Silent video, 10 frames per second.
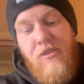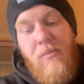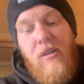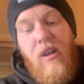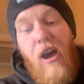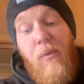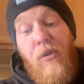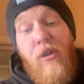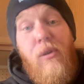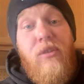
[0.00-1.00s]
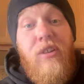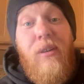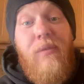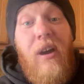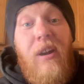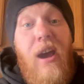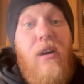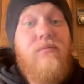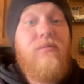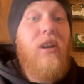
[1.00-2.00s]
but I won't know until I find
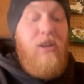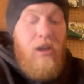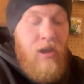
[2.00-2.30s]
out,